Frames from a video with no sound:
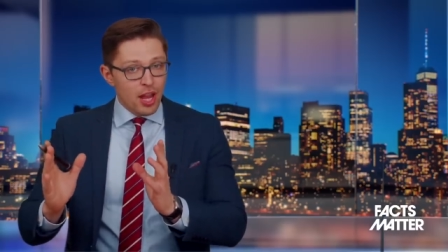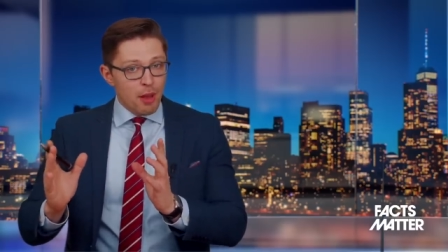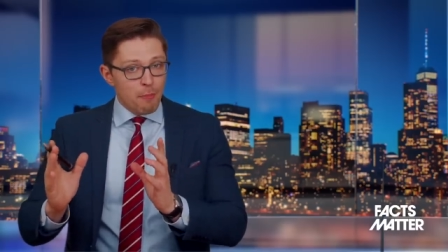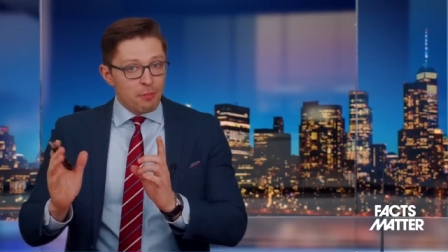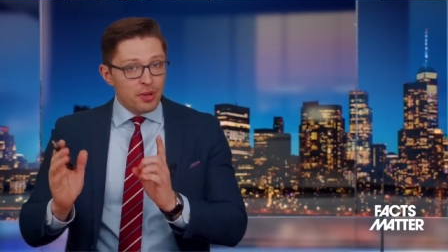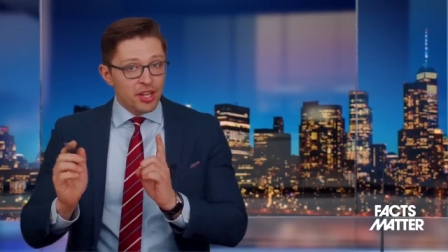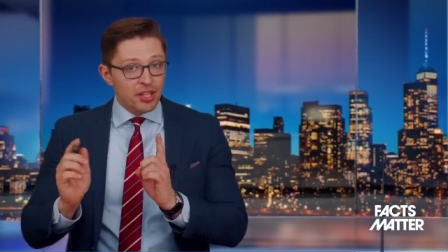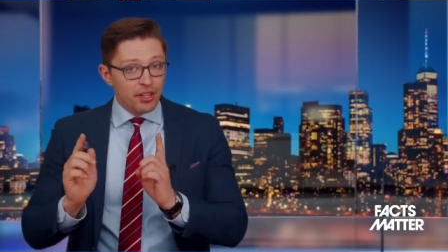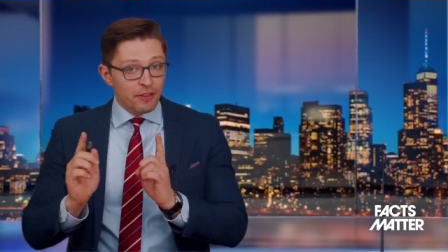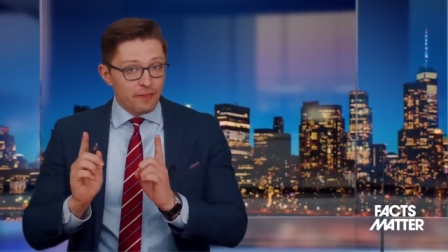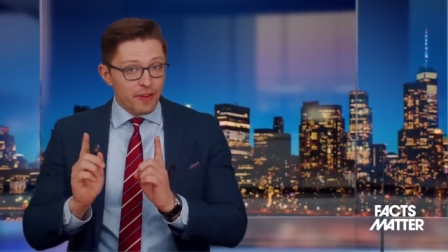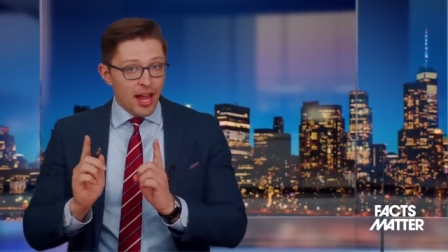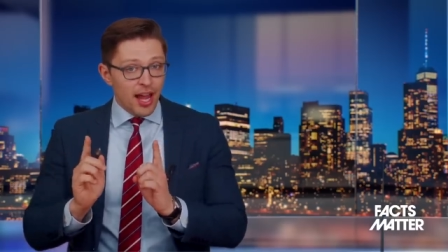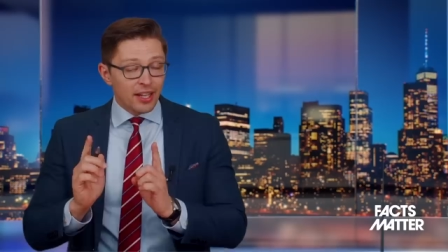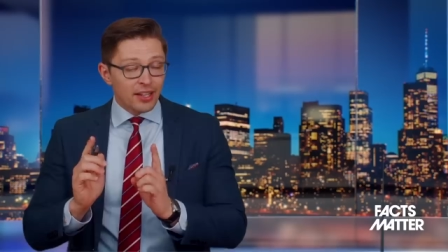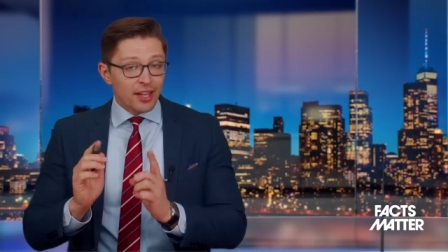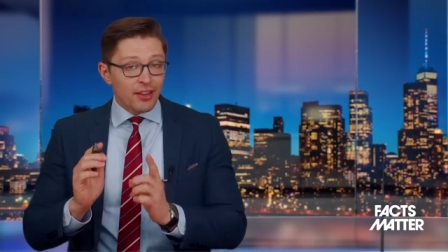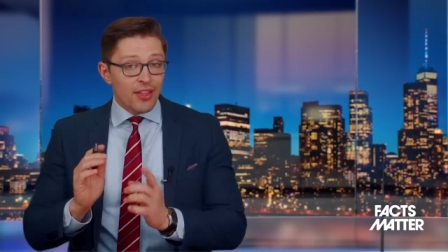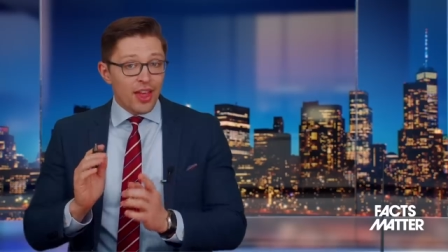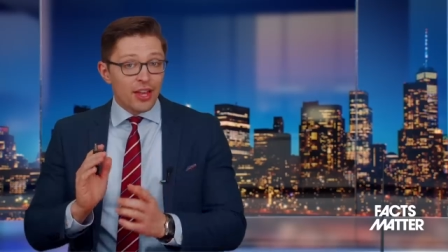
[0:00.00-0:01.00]
being the
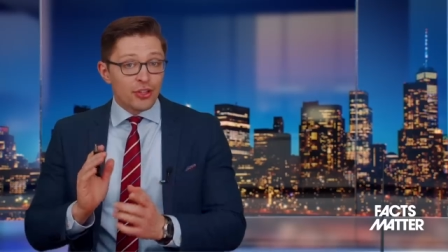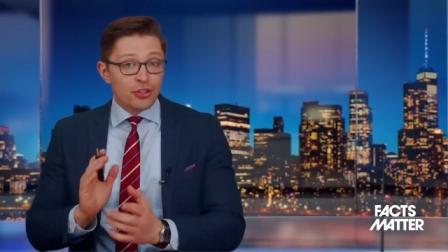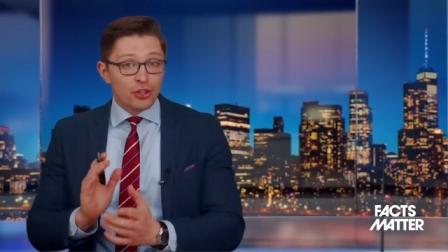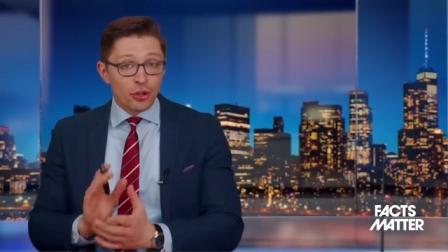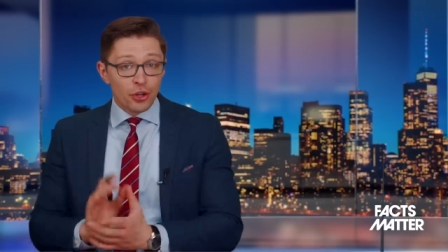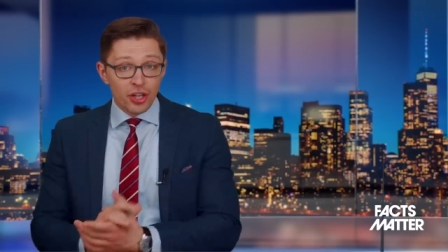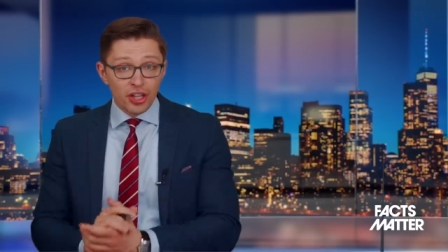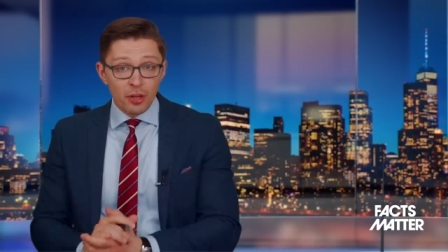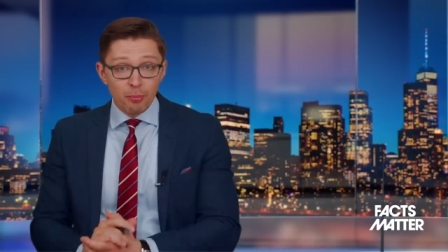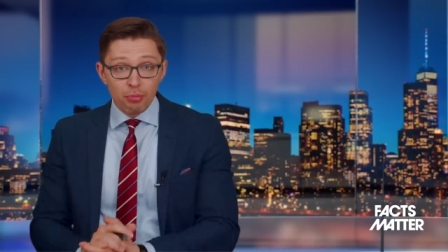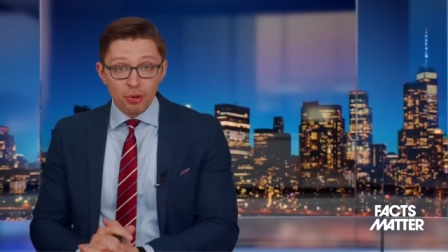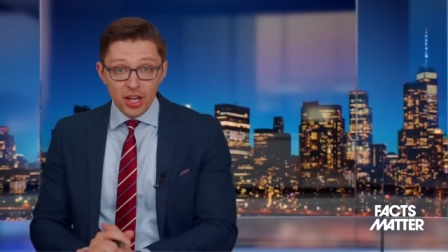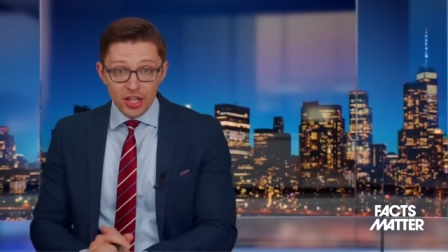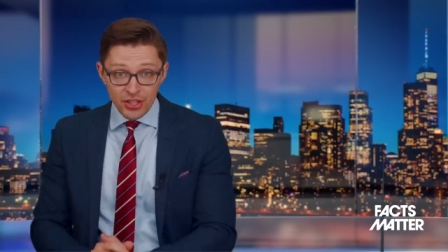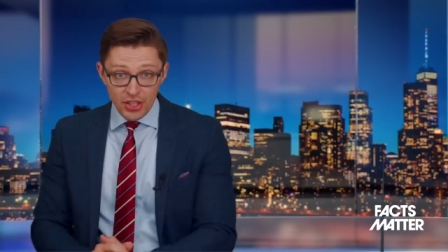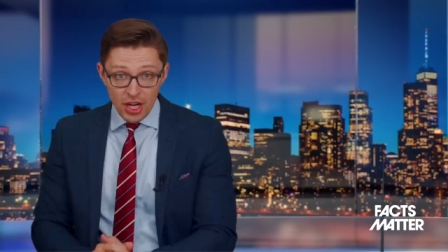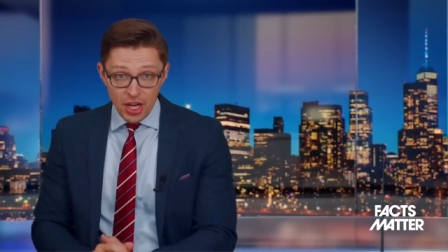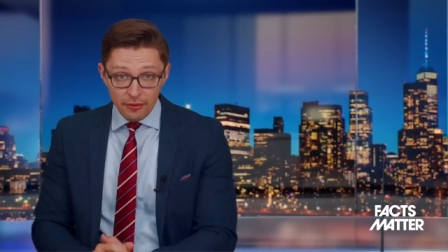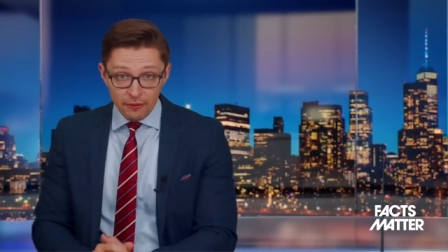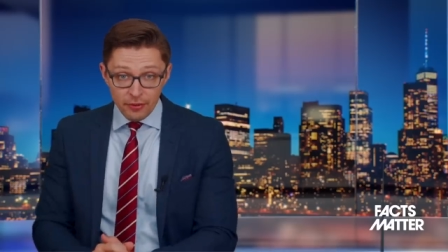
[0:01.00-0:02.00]
fact that during the press
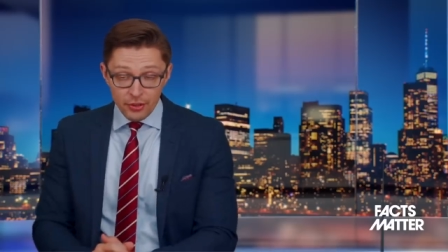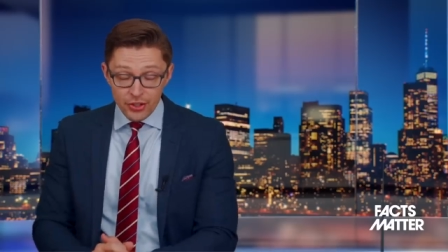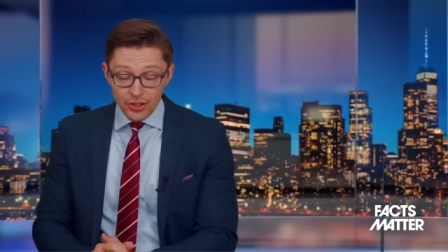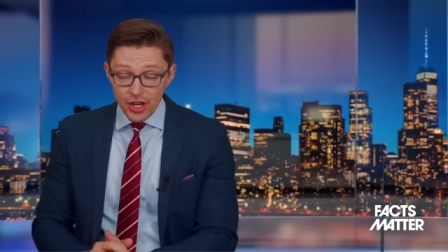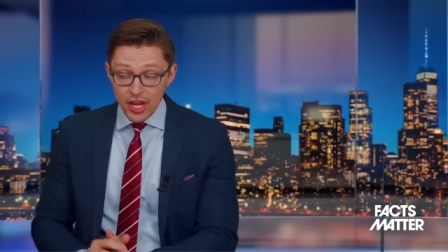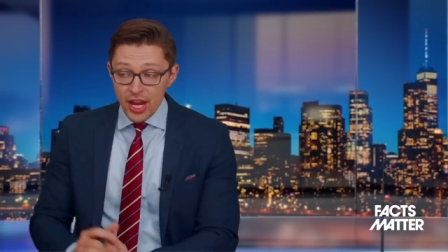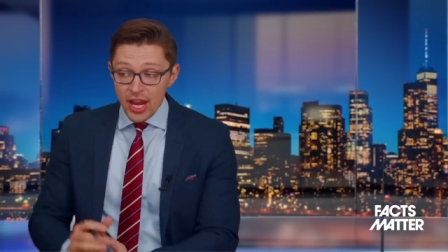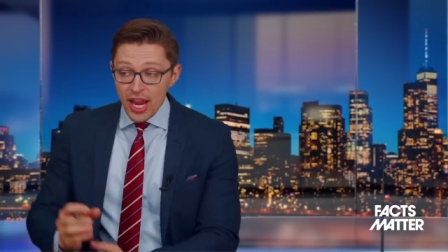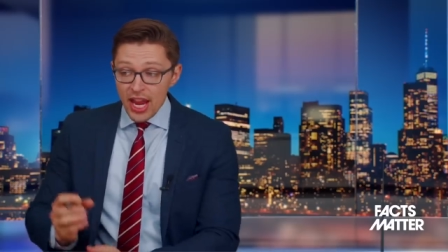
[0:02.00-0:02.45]
conference,